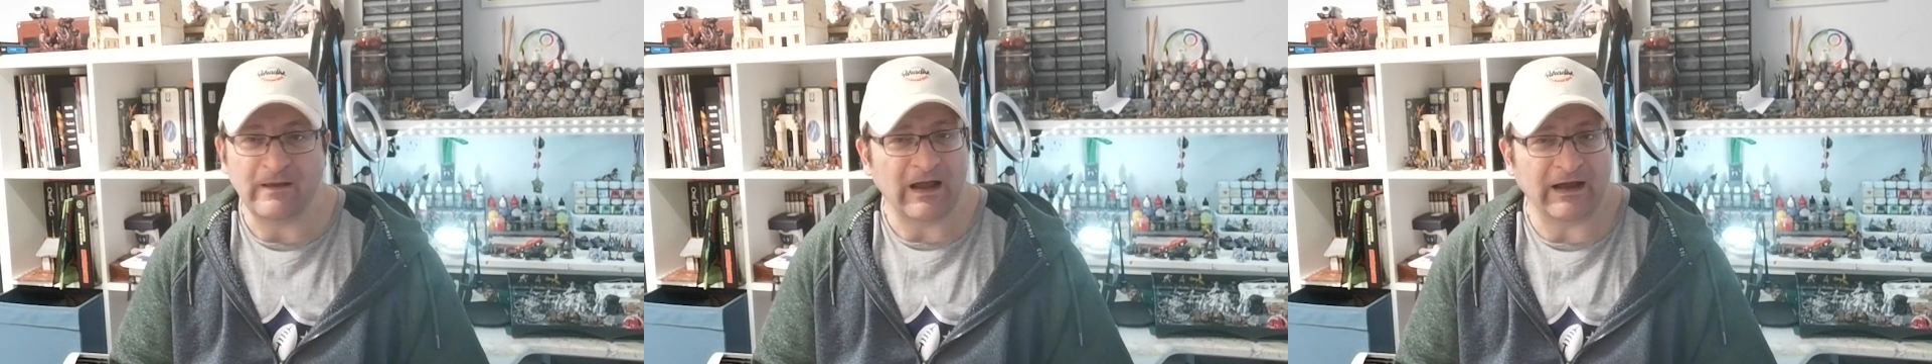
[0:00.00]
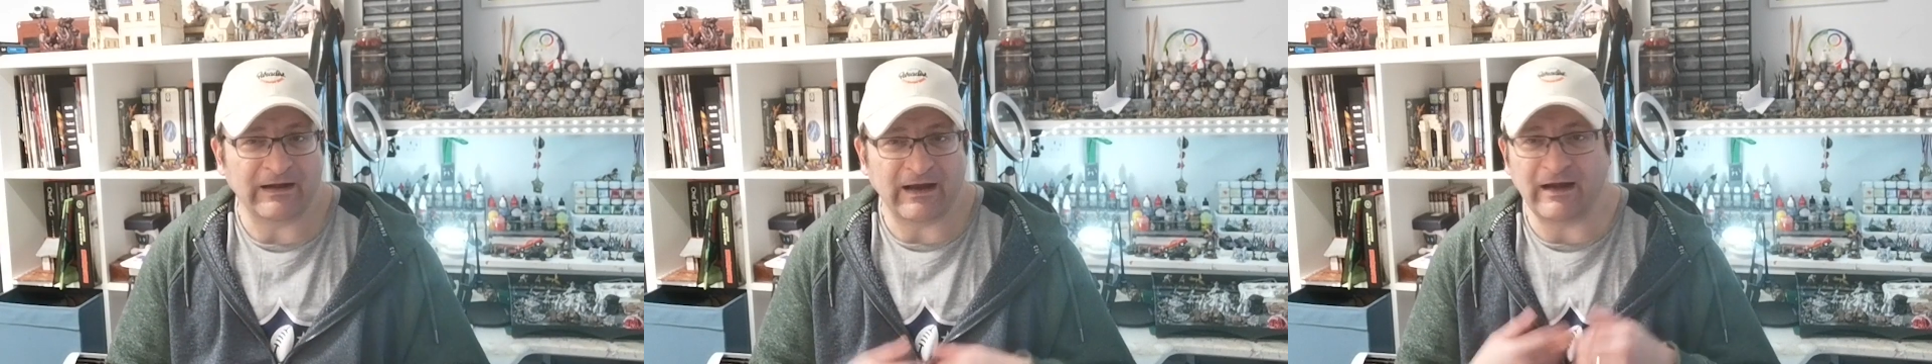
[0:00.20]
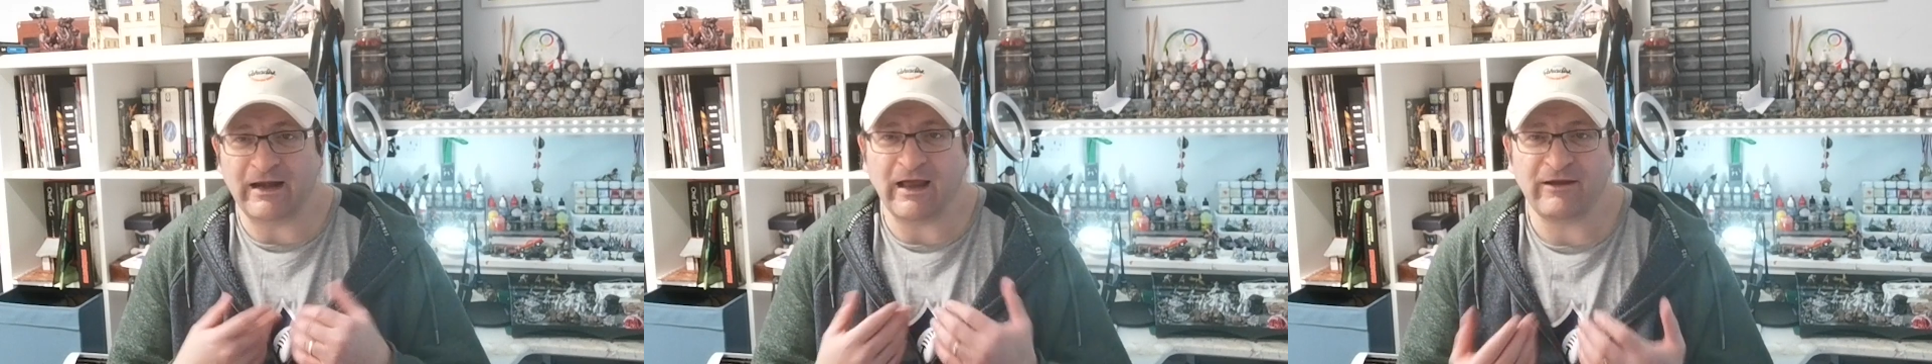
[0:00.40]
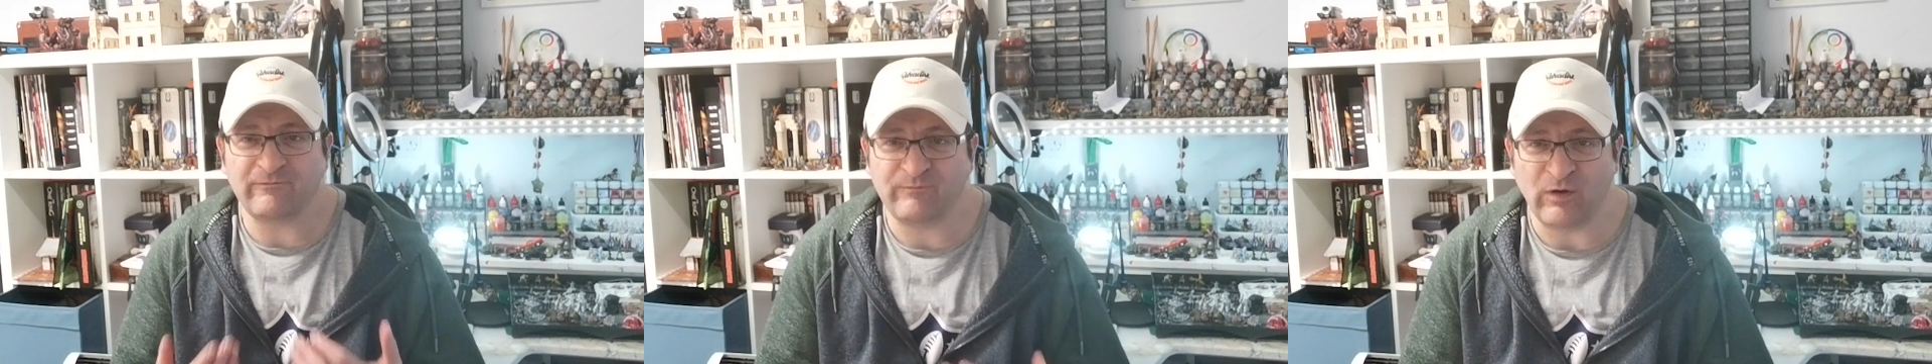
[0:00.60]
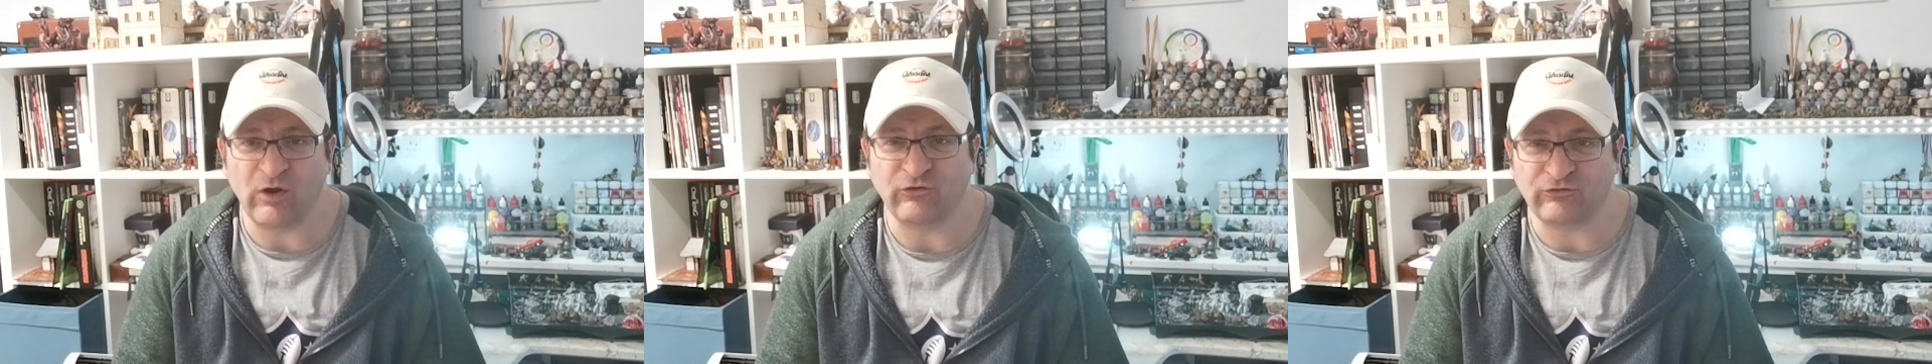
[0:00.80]
and I
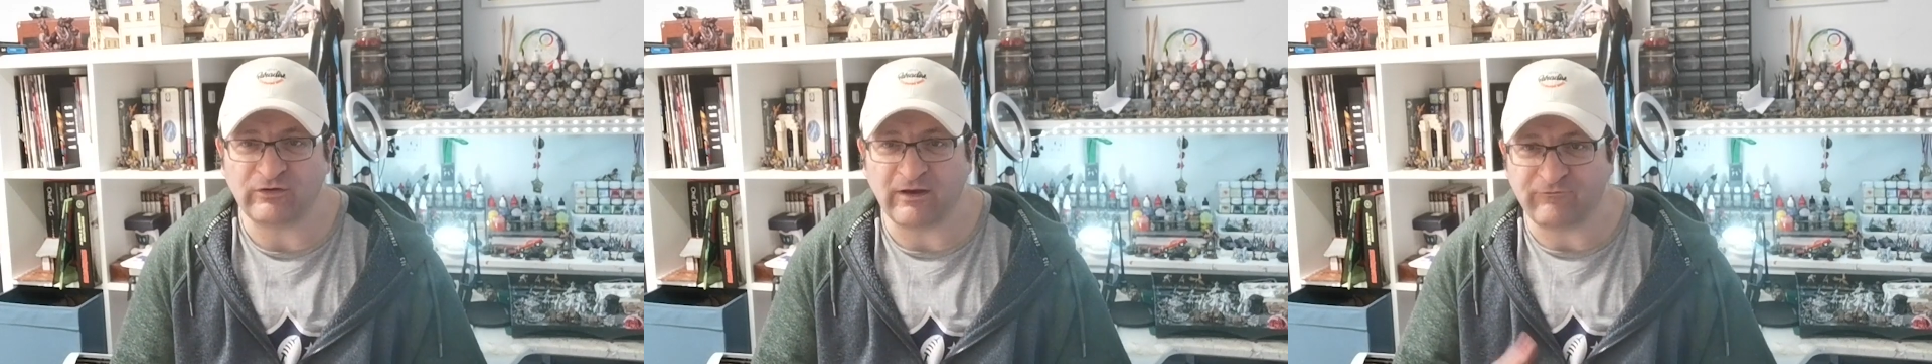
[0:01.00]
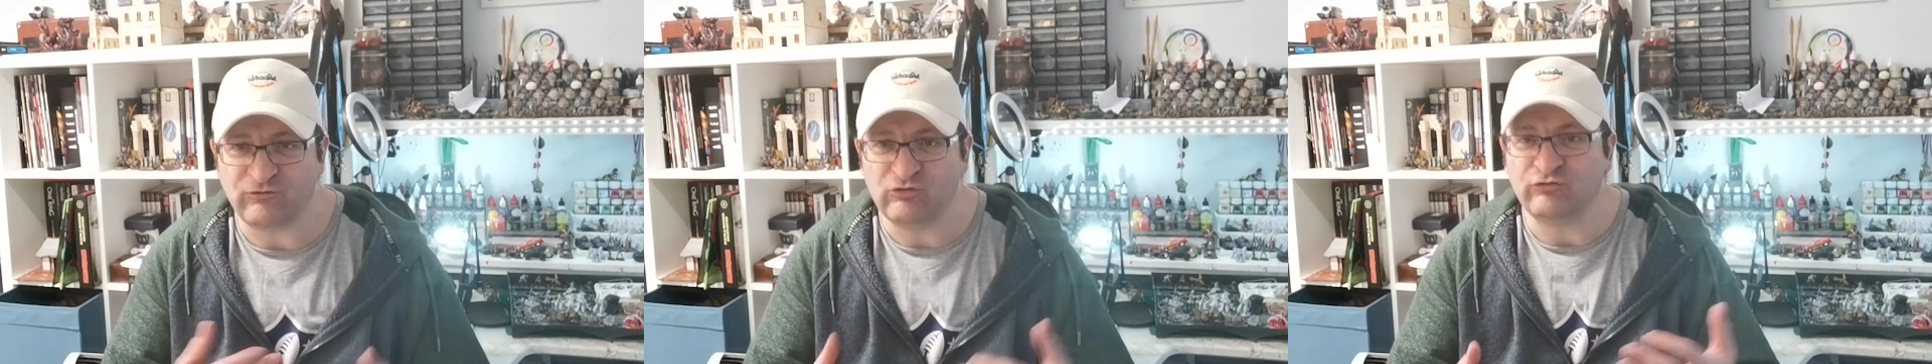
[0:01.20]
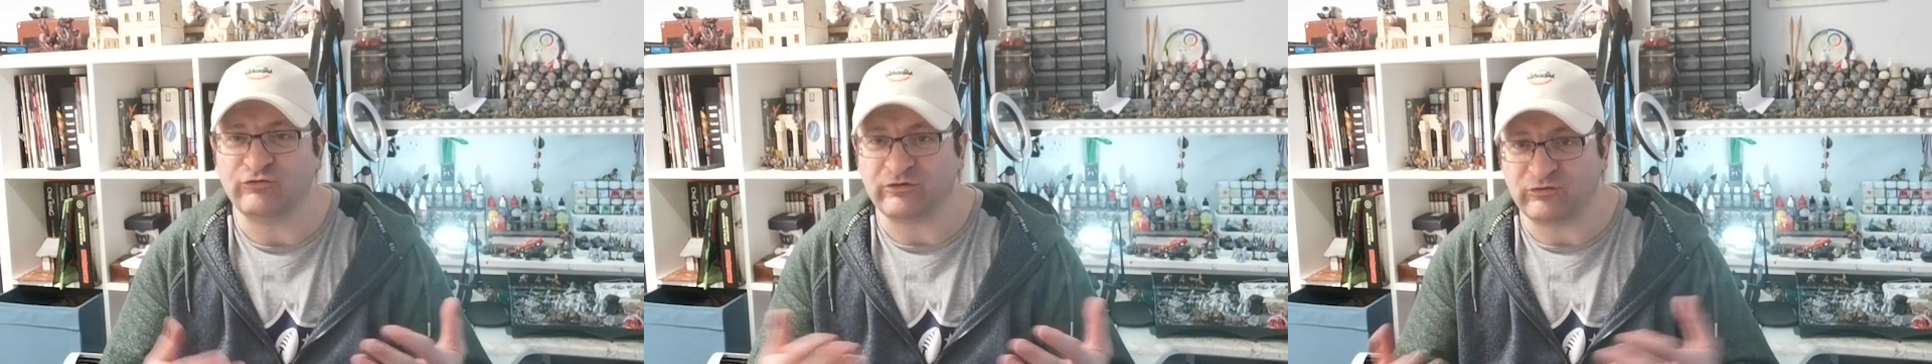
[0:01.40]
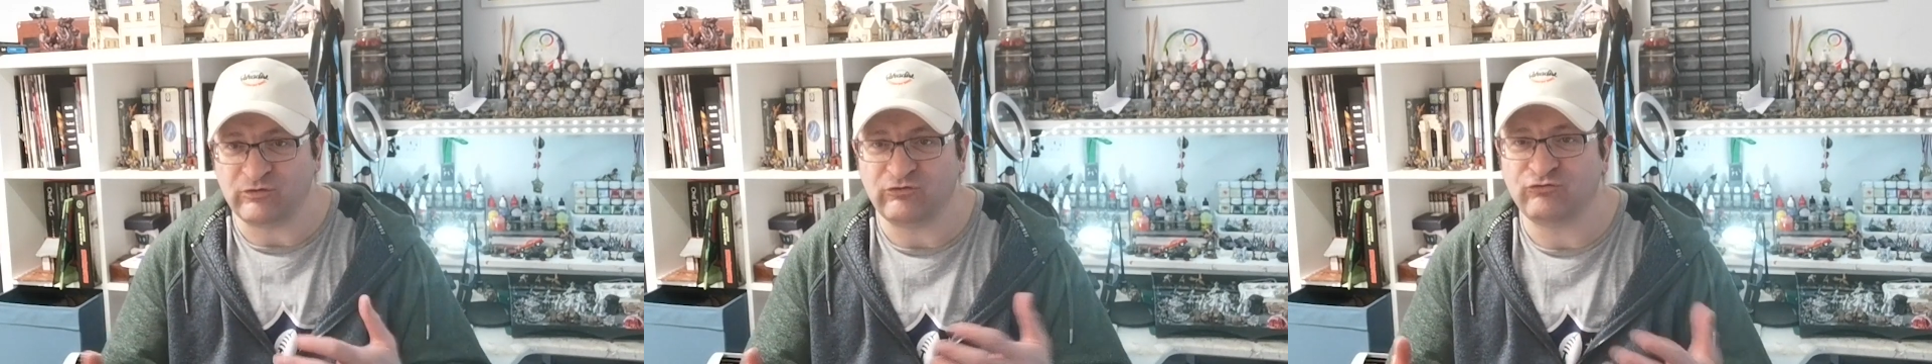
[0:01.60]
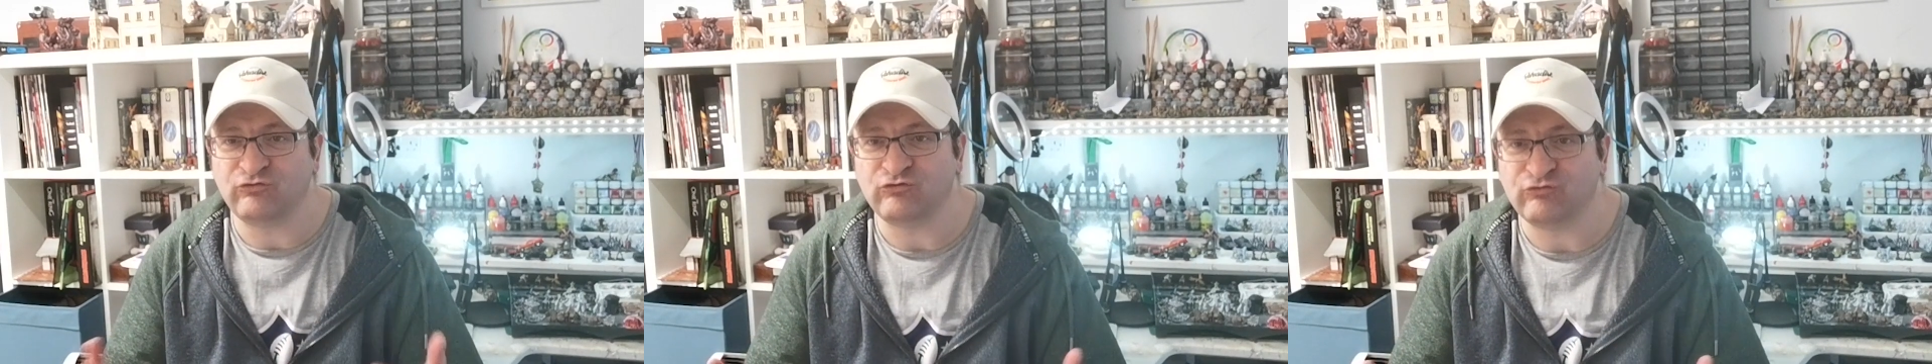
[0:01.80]
personally have used it to
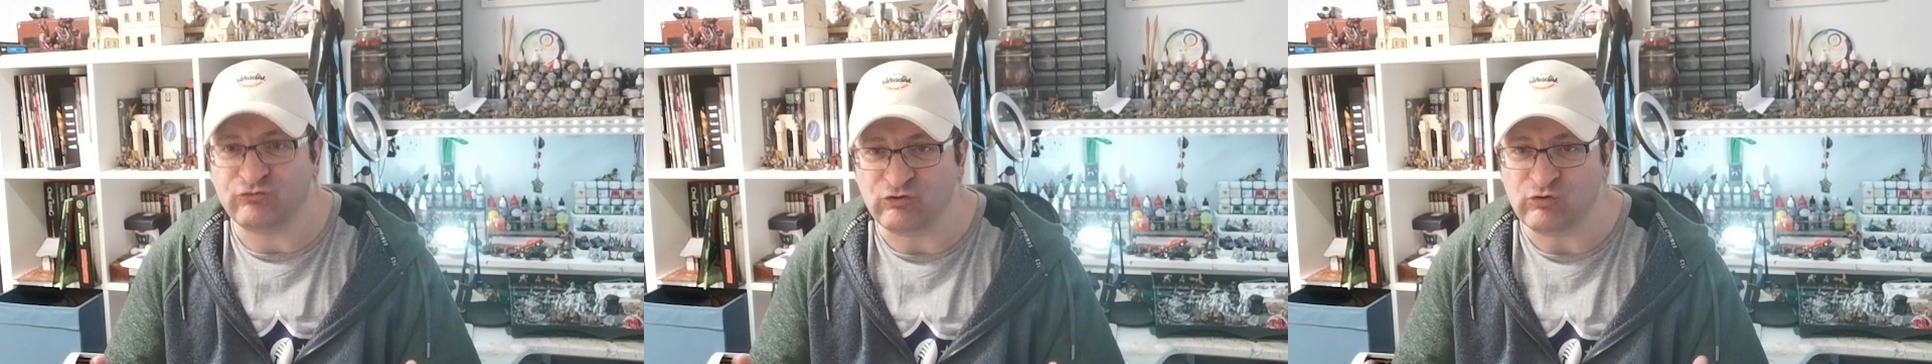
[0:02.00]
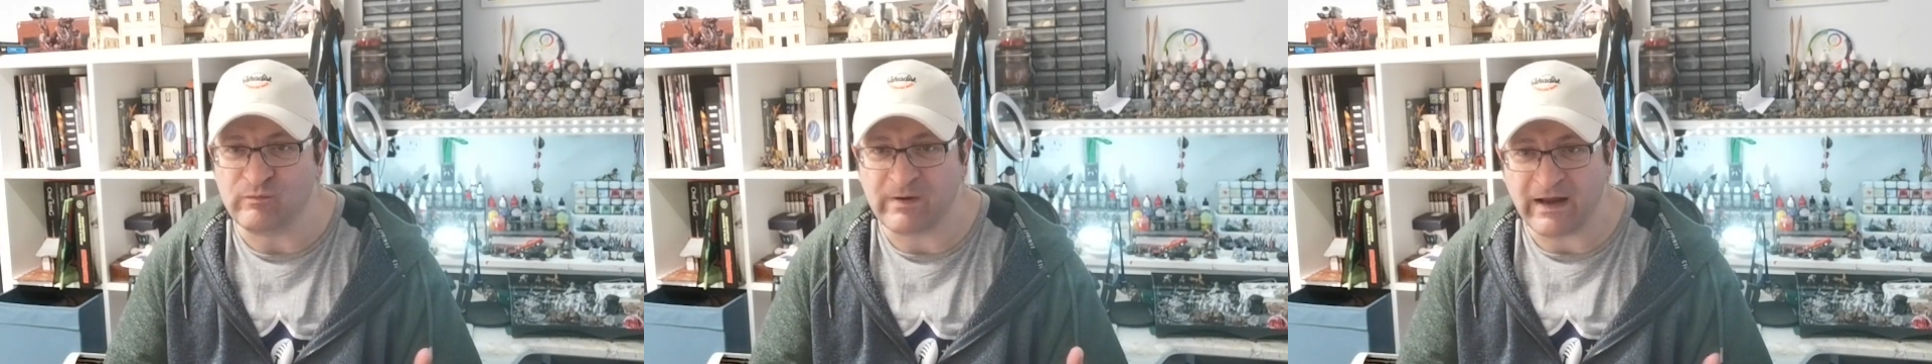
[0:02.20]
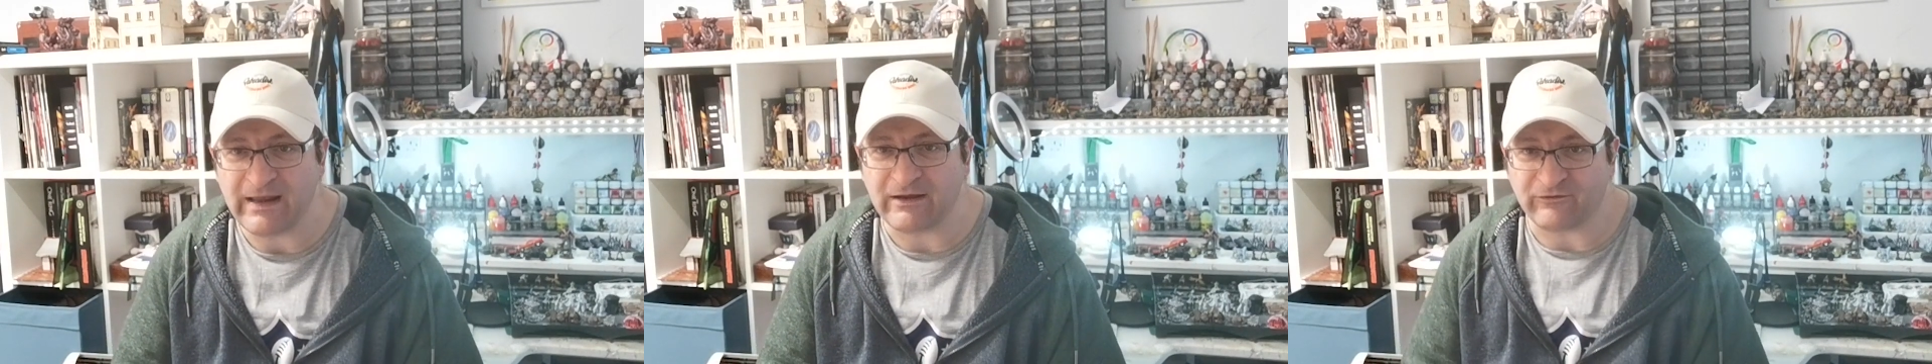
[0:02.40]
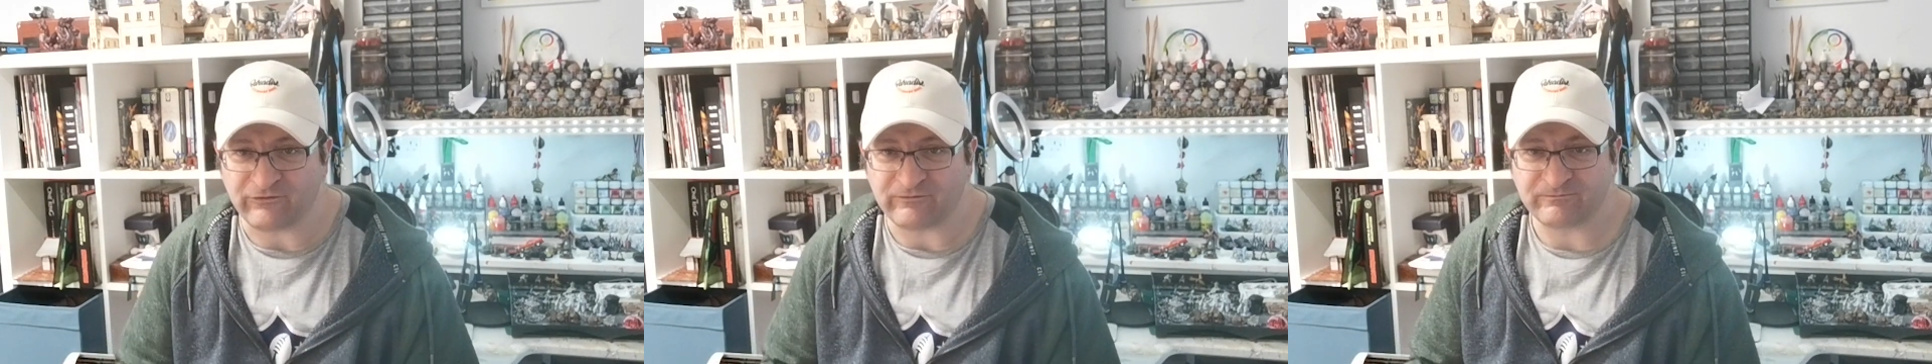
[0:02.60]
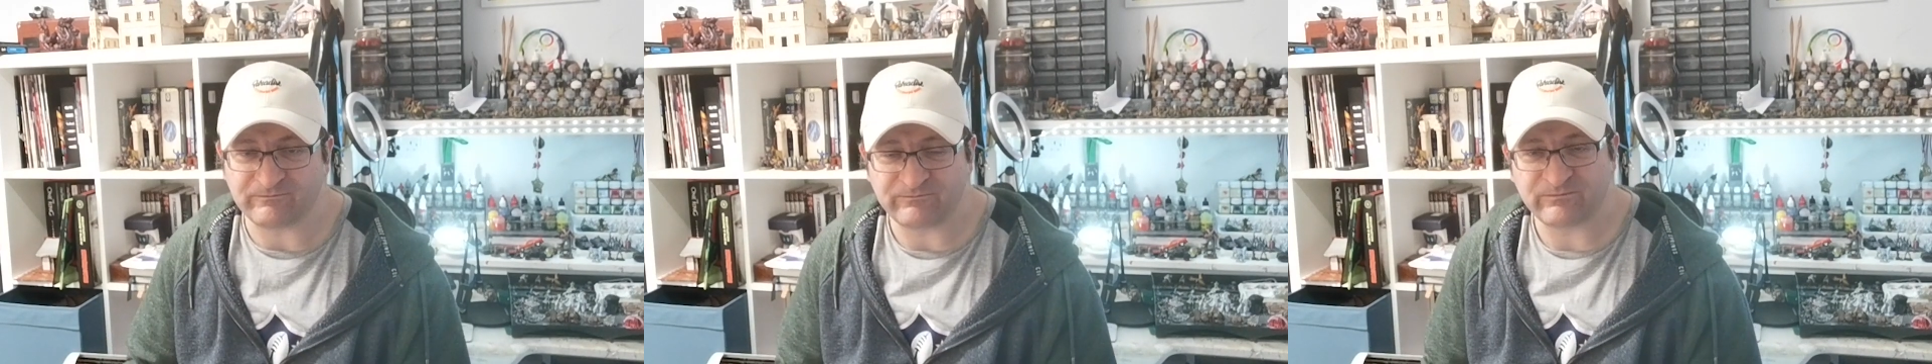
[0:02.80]
introduce new
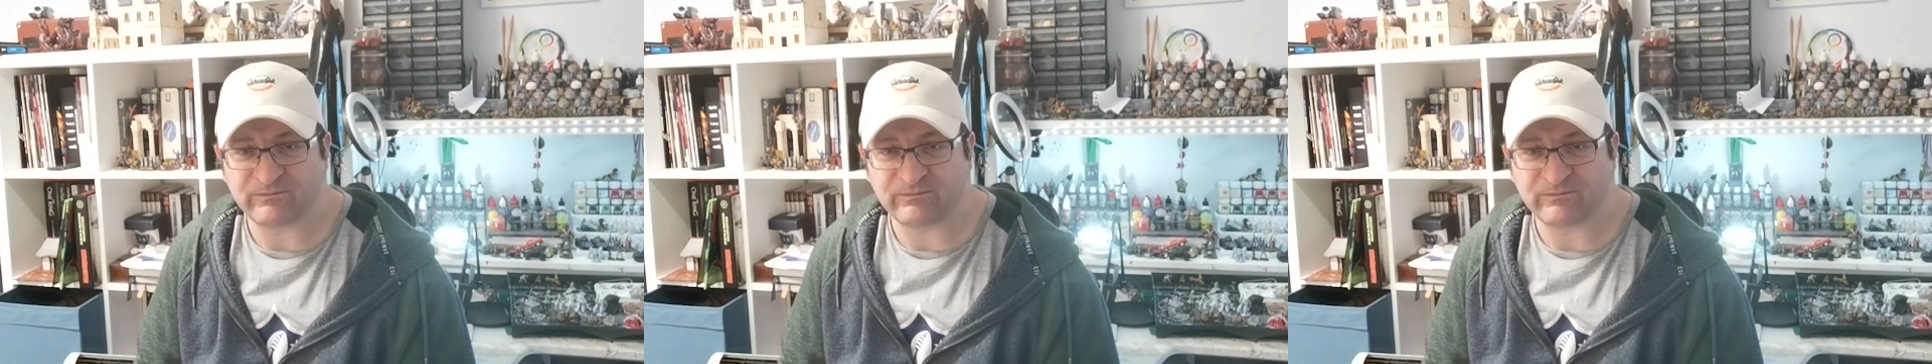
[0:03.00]
players.